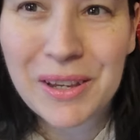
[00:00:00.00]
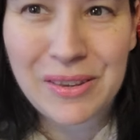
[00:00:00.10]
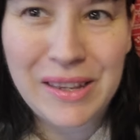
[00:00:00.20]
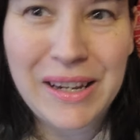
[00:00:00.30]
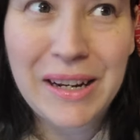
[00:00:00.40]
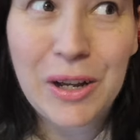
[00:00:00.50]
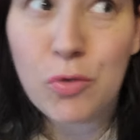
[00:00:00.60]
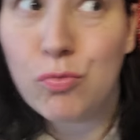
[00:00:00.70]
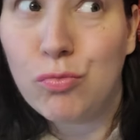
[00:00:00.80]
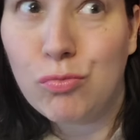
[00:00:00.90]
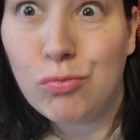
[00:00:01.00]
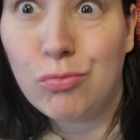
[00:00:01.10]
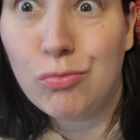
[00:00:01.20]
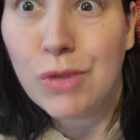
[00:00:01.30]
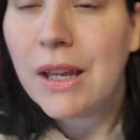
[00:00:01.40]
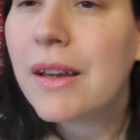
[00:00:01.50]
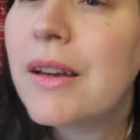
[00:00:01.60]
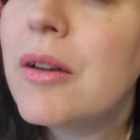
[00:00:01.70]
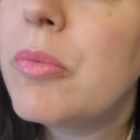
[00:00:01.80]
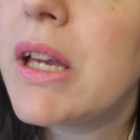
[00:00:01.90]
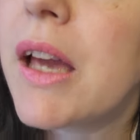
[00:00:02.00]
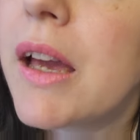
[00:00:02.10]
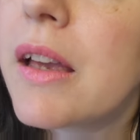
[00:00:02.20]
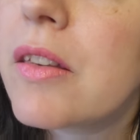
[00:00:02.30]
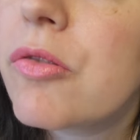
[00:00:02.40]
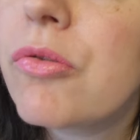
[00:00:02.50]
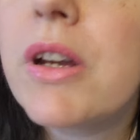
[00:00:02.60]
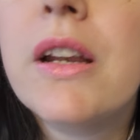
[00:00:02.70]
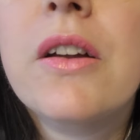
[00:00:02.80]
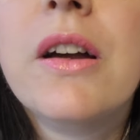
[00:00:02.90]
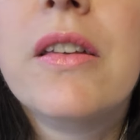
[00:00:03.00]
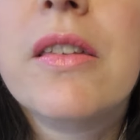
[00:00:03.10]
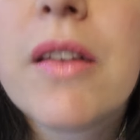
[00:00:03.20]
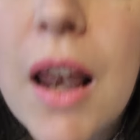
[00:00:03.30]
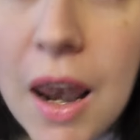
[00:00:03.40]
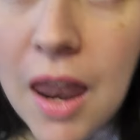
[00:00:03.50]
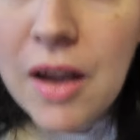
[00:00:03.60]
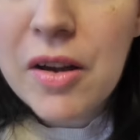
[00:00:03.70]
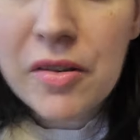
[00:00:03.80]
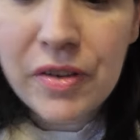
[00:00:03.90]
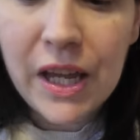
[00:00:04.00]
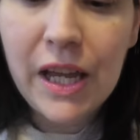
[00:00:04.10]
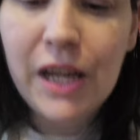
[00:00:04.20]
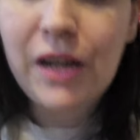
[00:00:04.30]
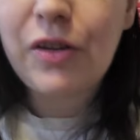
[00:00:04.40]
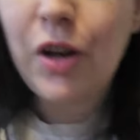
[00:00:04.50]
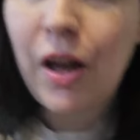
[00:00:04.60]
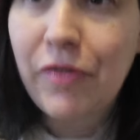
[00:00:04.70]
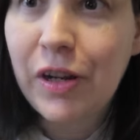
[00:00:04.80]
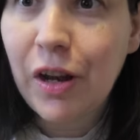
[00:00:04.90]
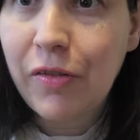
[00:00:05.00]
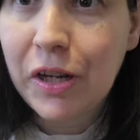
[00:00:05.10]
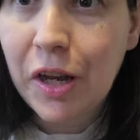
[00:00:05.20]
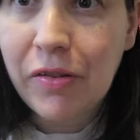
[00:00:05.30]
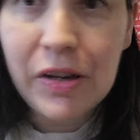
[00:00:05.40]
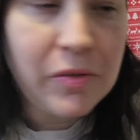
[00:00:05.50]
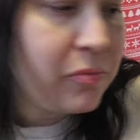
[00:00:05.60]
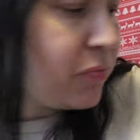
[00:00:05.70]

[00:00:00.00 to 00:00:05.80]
Just sitting here like... But yeah, it's really nice. Love it. Love it, love it, love it.